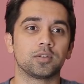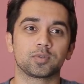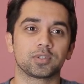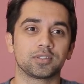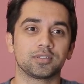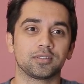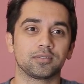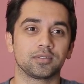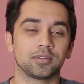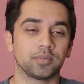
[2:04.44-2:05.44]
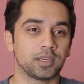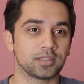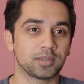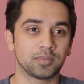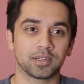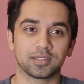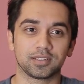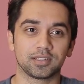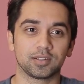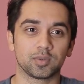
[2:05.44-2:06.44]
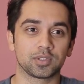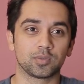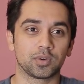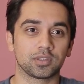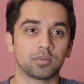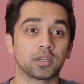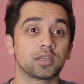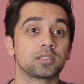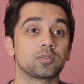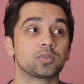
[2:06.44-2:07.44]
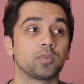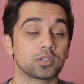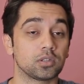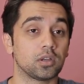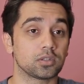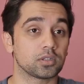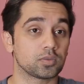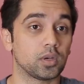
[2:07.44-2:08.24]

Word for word: loss was amazing, but it wasn't worth it because there was muscle loss as